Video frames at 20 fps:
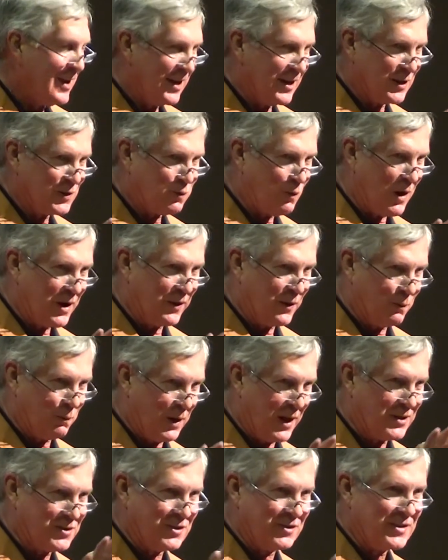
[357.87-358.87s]
And it's one of the
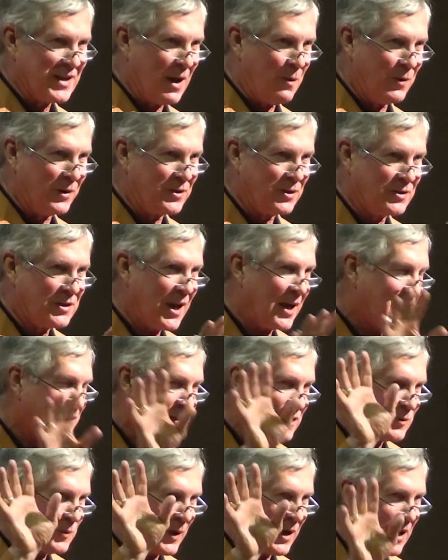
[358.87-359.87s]
reasons I went to
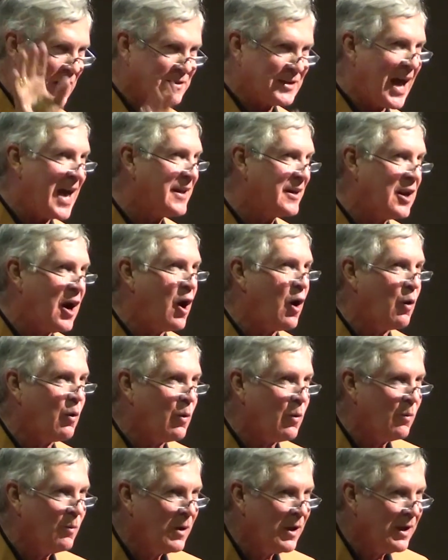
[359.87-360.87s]
Texas, because I
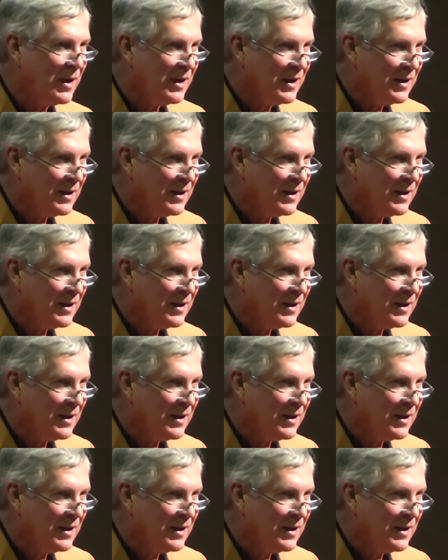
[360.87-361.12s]
know